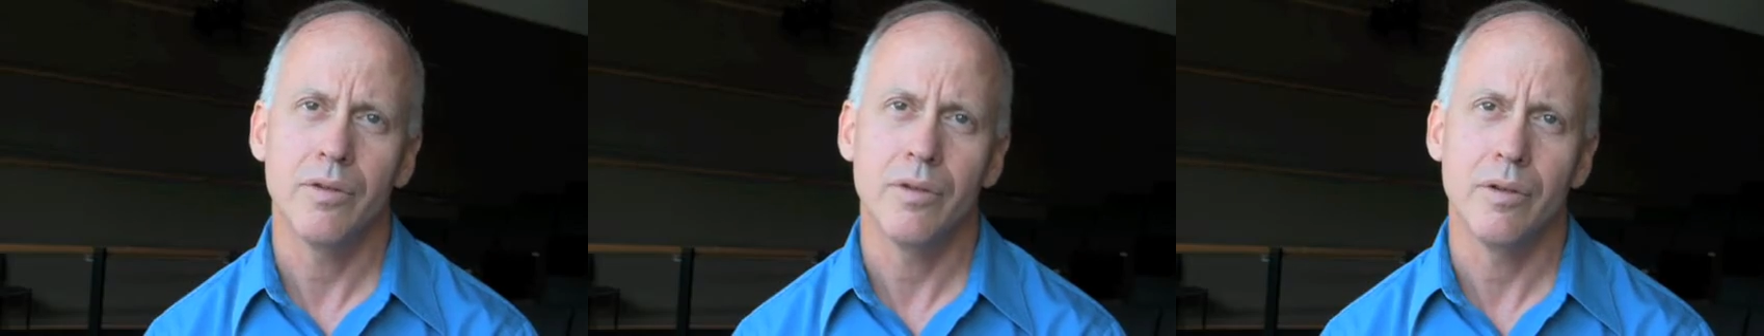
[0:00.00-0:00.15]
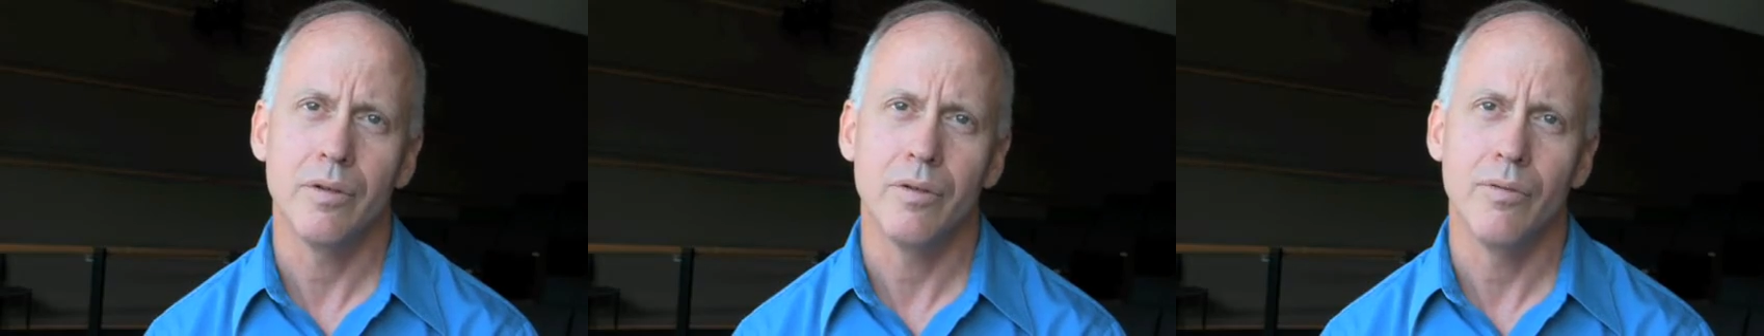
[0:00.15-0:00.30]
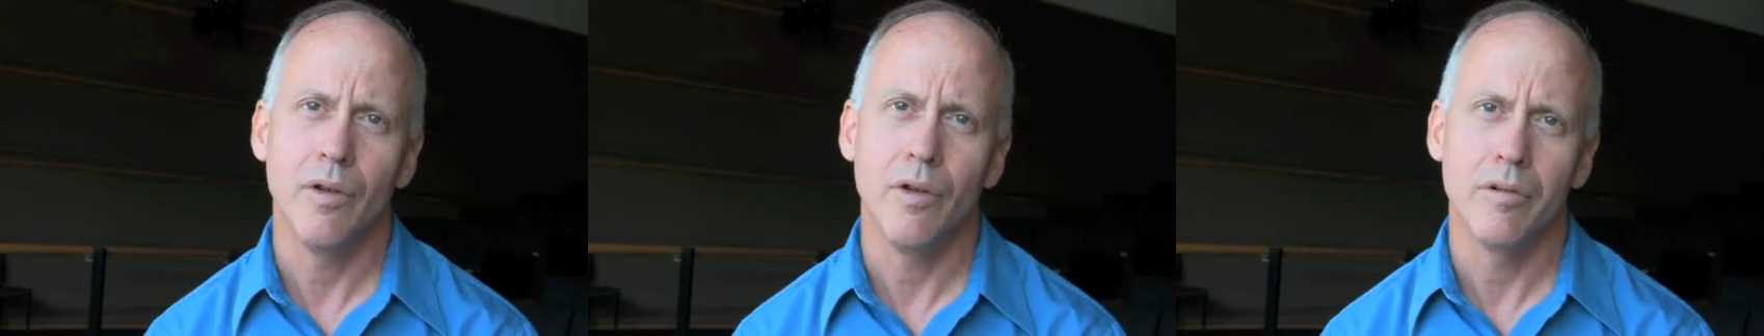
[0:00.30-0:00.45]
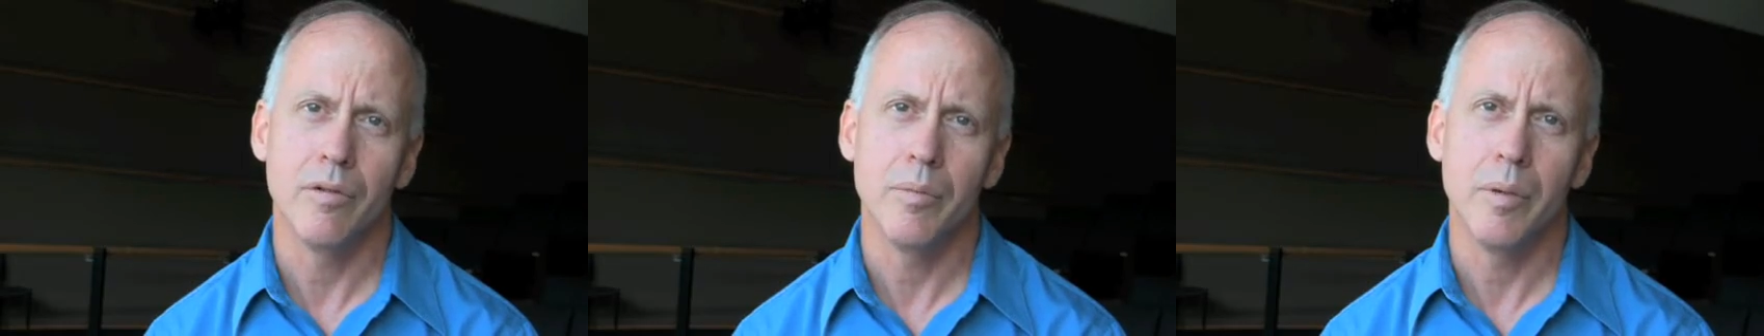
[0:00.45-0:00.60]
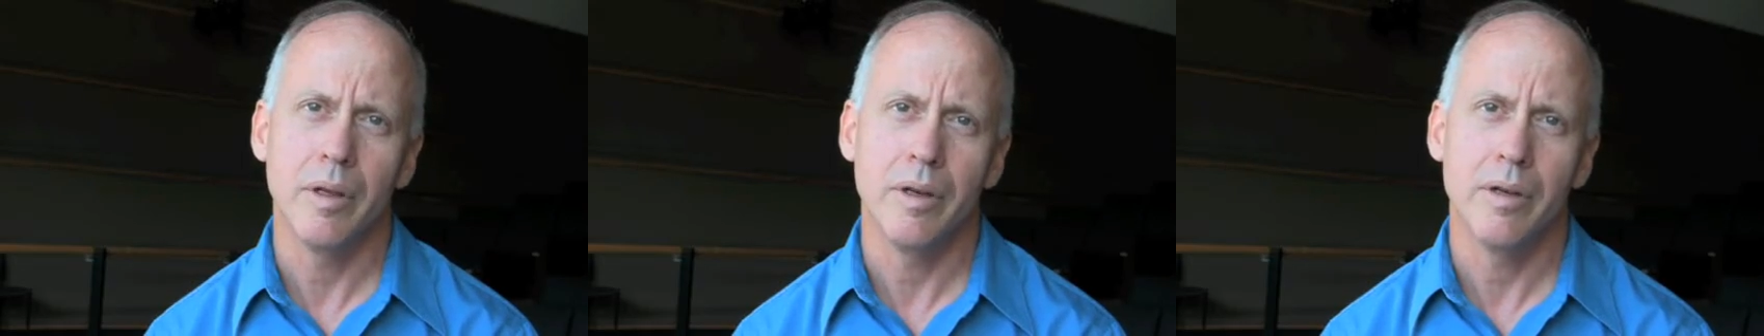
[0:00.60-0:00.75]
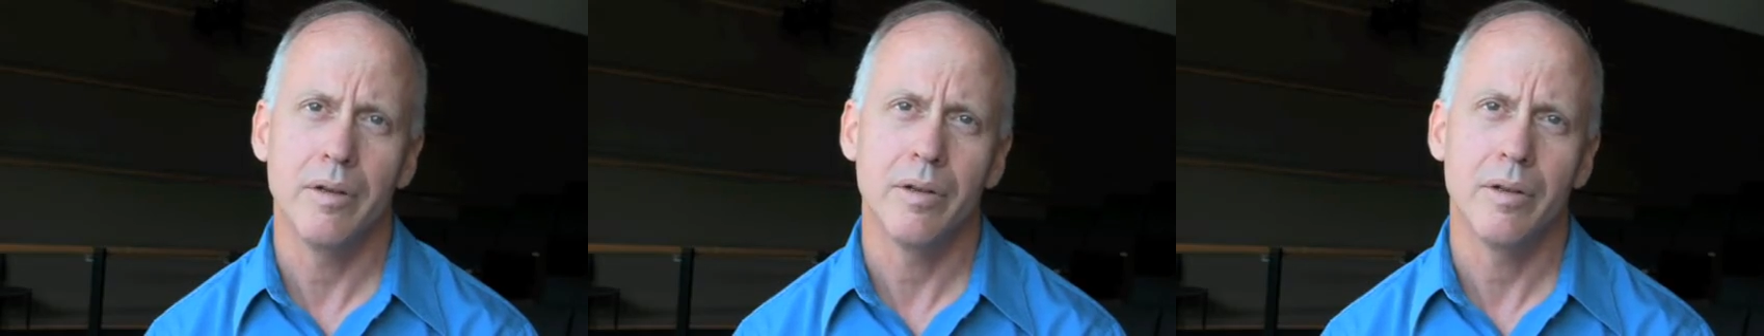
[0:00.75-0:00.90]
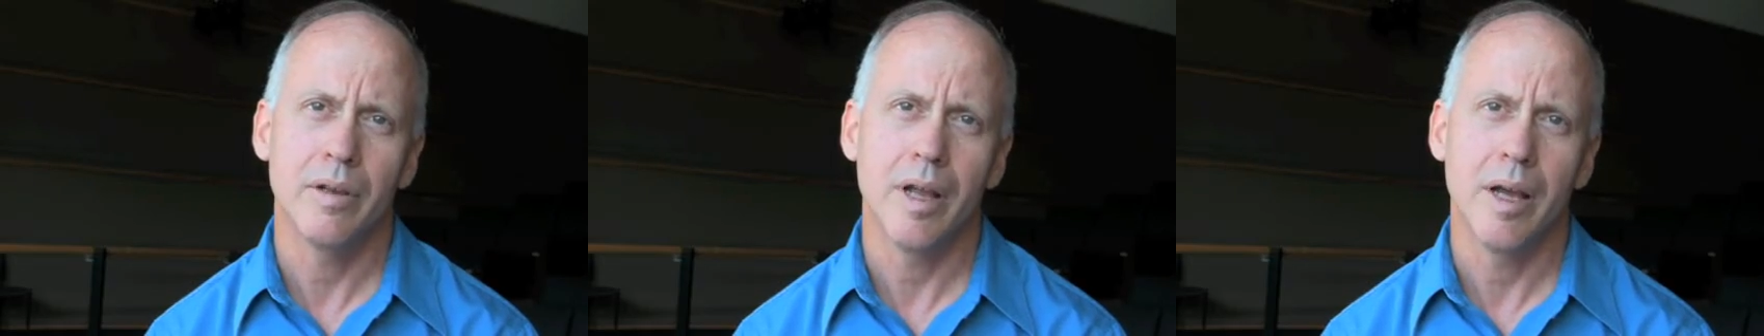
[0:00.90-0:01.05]
to
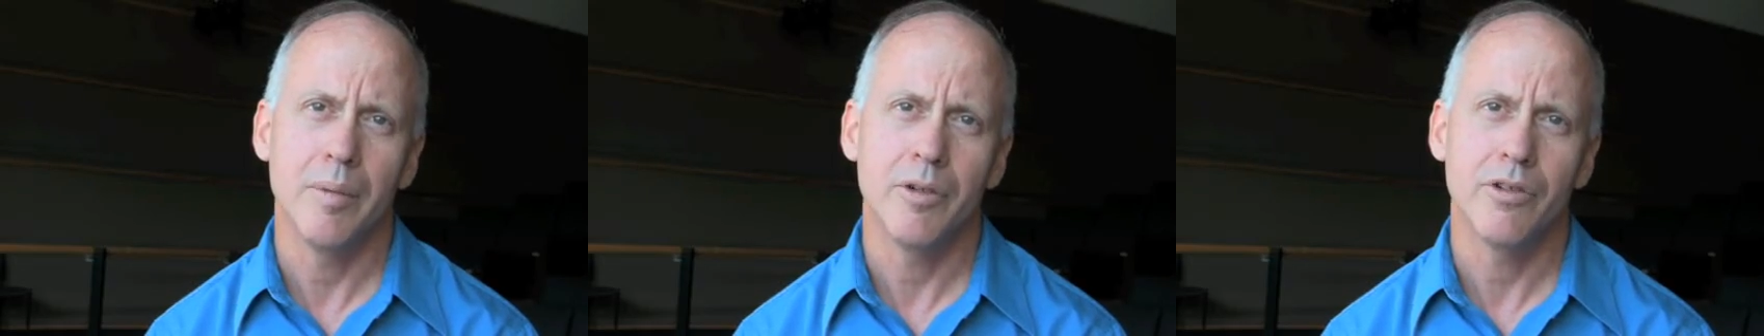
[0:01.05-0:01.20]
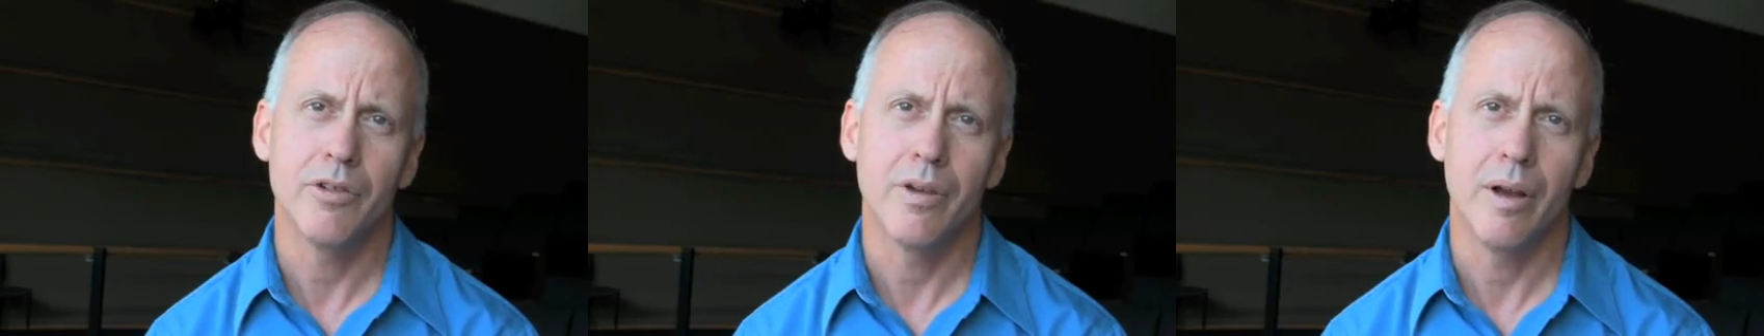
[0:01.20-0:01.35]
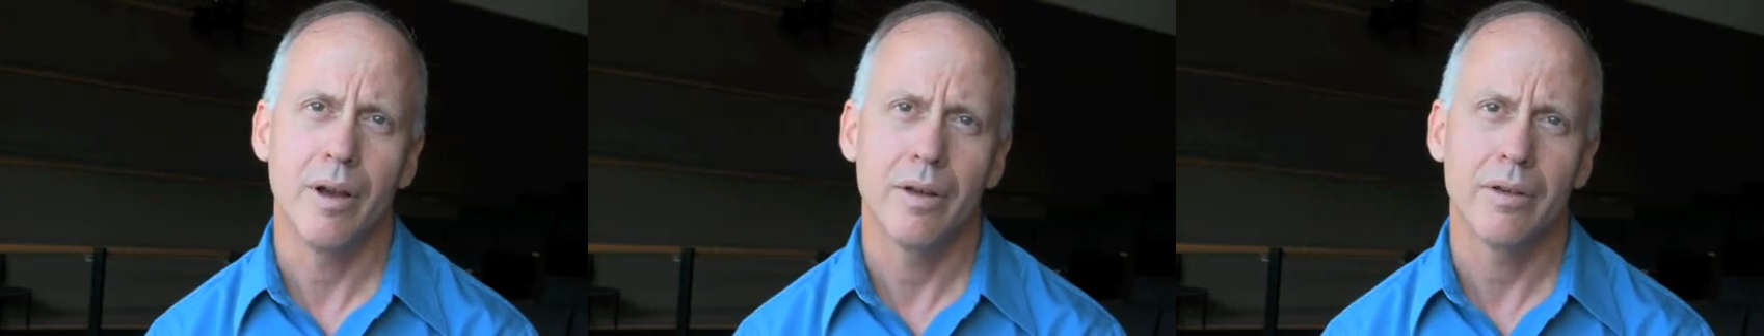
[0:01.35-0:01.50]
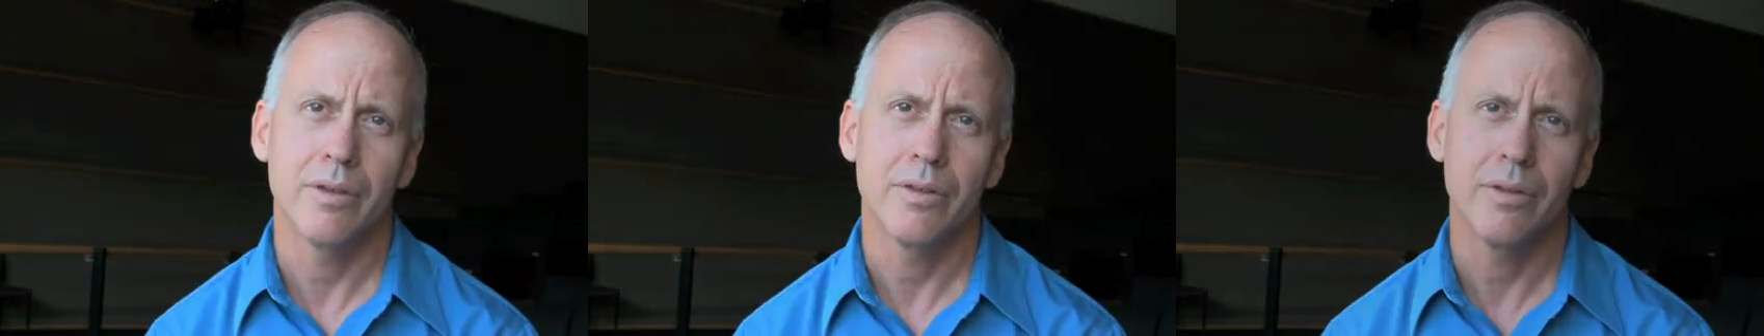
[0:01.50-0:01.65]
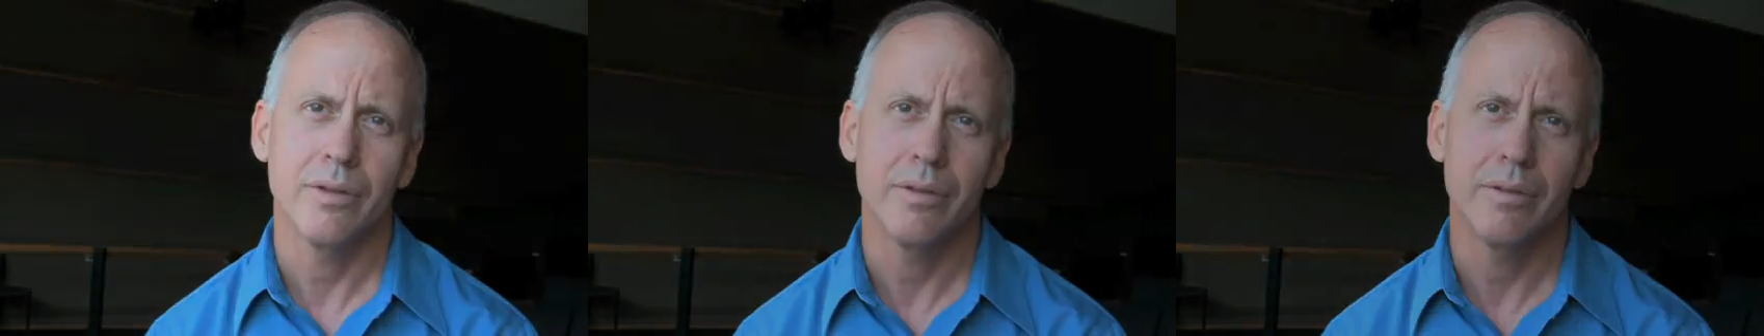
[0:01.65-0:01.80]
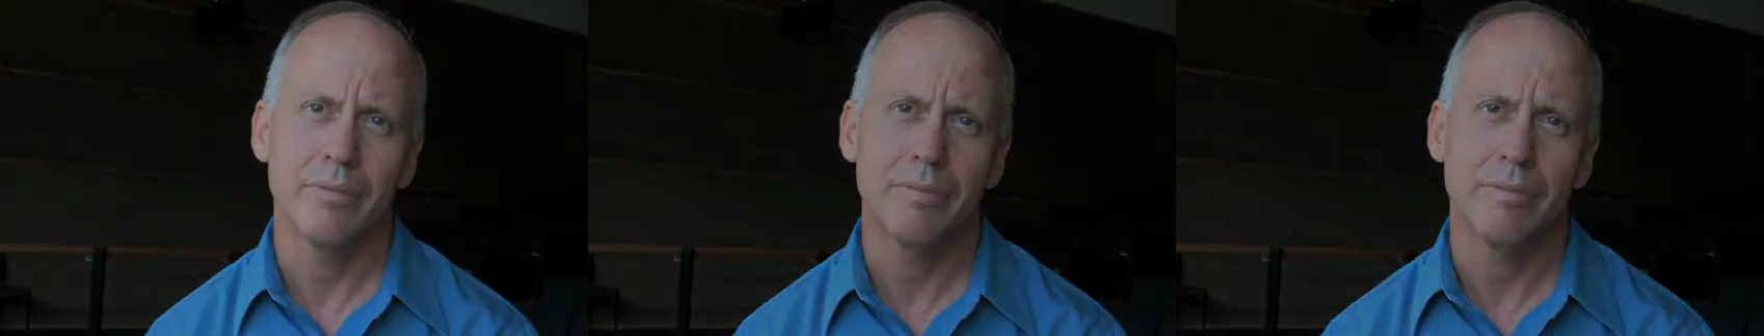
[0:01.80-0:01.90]
vulnerability to climate shocks.